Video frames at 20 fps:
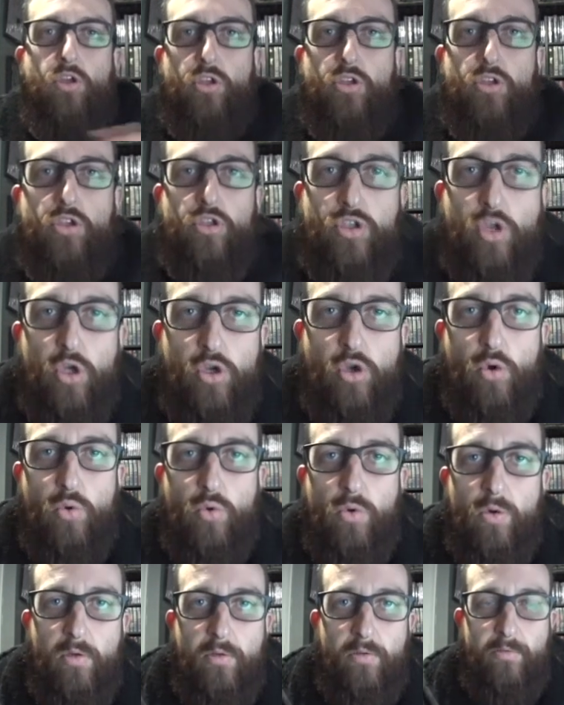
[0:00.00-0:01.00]
See you.
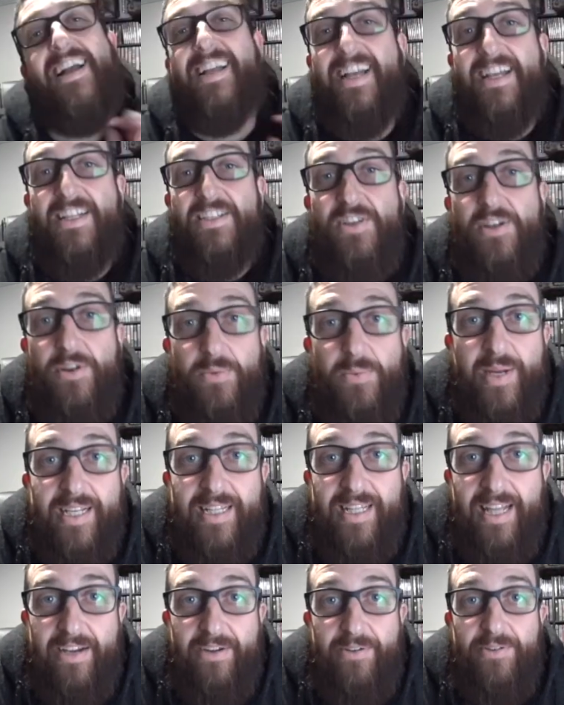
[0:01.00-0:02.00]
Yeah, it's not a
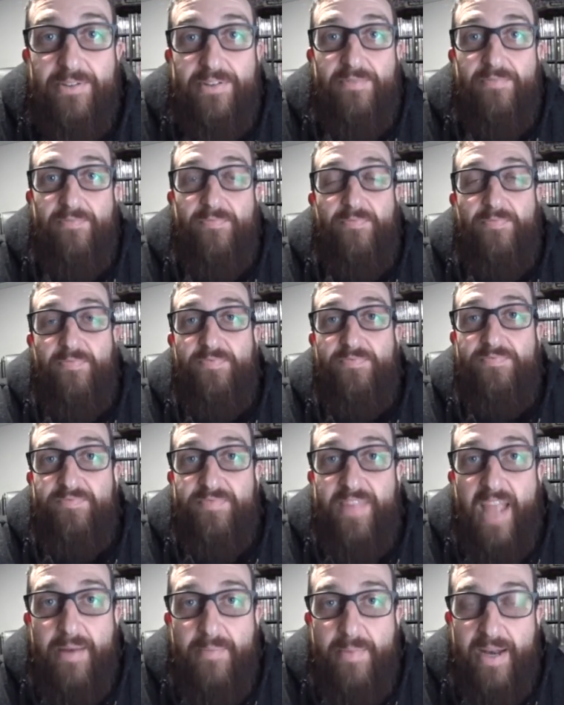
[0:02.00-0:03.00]
week later, it's
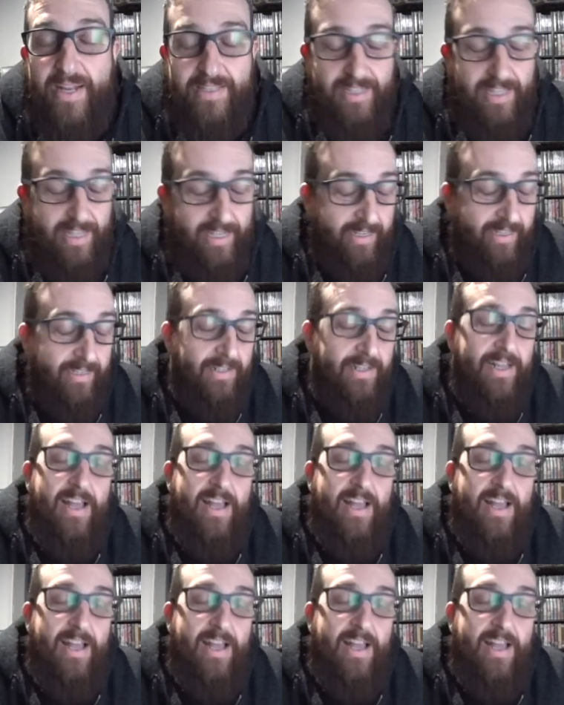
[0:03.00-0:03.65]
10 minutes later.